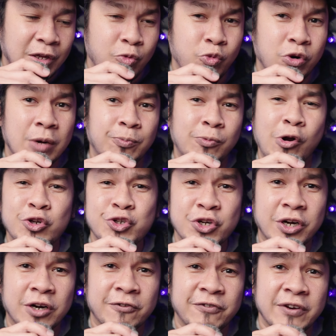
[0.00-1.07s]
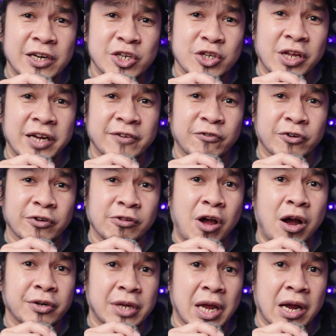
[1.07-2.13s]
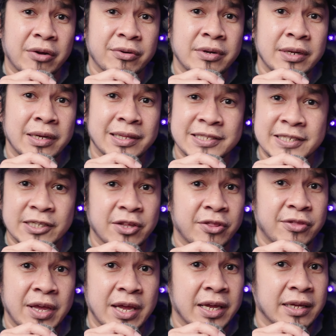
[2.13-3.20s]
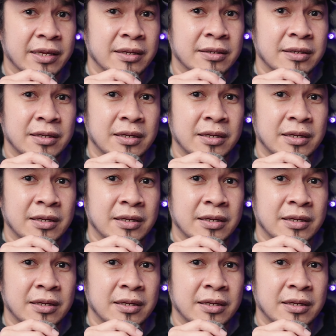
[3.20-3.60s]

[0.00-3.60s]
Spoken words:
We're approaching our finish line for the lockdown, and it's a good thing.